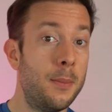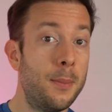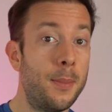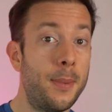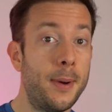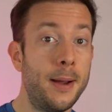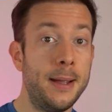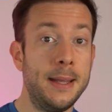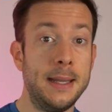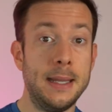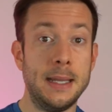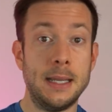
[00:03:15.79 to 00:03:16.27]

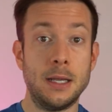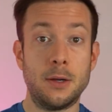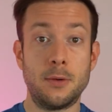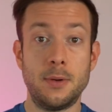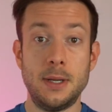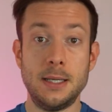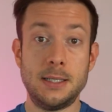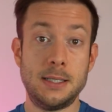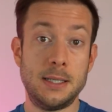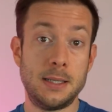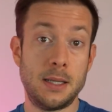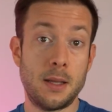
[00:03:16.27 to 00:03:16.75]
by
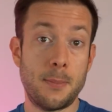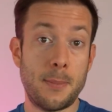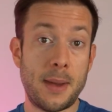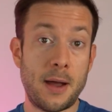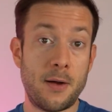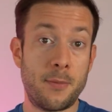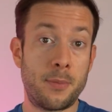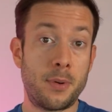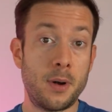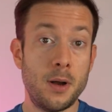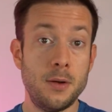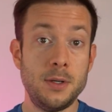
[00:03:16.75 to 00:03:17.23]
increasing the amount
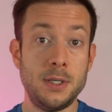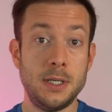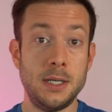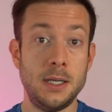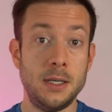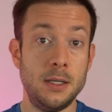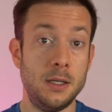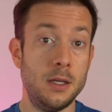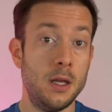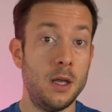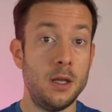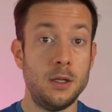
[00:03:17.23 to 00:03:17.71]
of
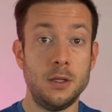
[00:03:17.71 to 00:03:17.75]
protein